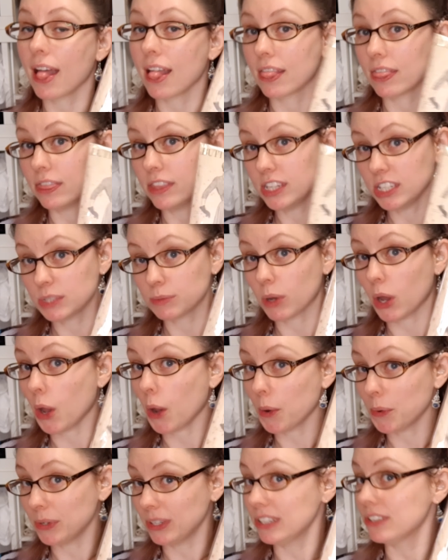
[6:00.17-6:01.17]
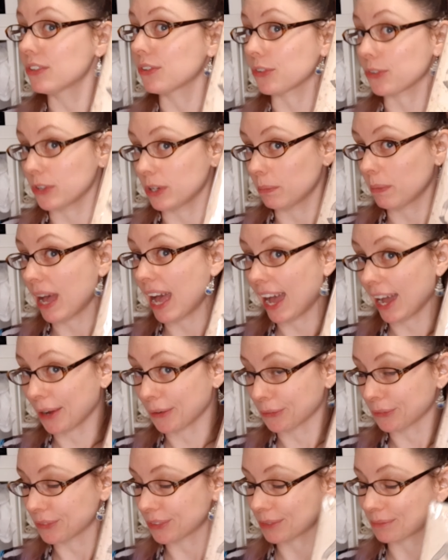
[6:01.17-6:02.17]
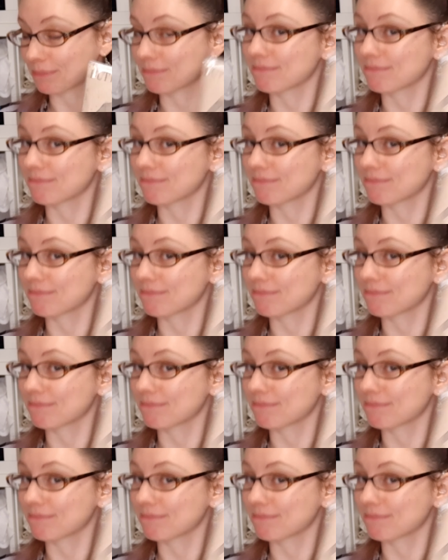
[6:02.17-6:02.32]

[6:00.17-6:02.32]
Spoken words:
these were only £3.